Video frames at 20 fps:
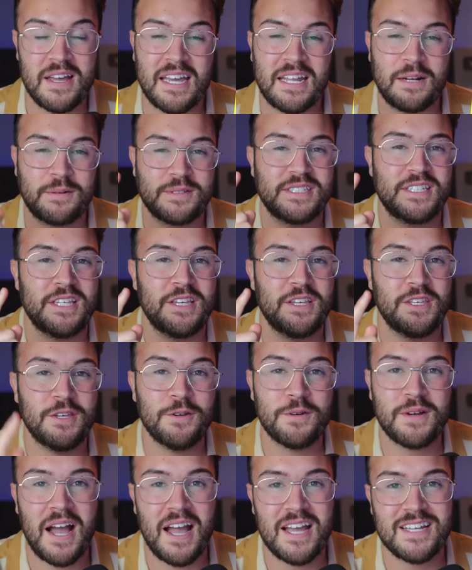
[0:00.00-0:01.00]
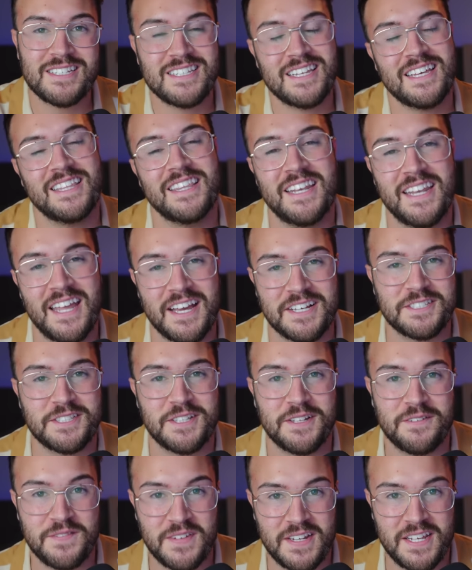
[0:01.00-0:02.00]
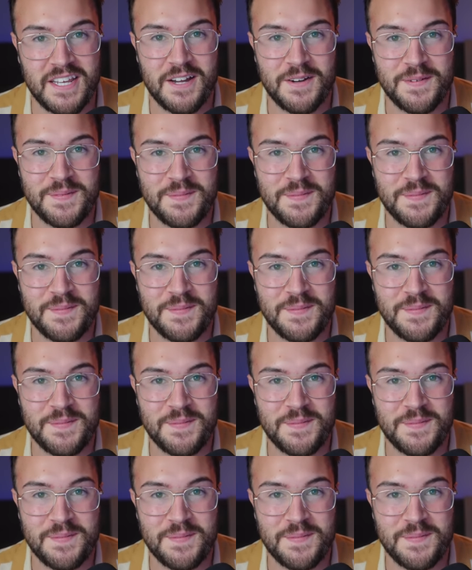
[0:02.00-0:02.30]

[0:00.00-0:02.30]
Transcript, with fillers: And I'll see you guys in the next video.